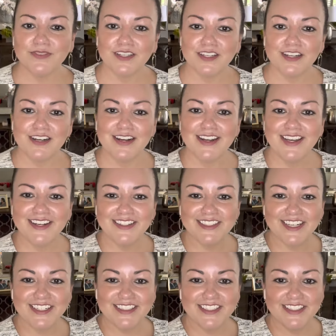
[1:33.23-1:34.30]
All right, I'll
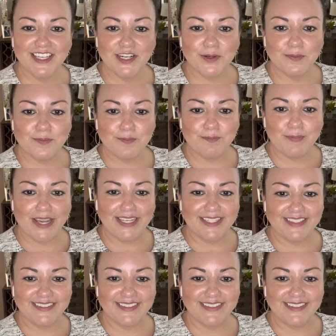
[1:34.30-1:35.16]
talk to you later. Bye.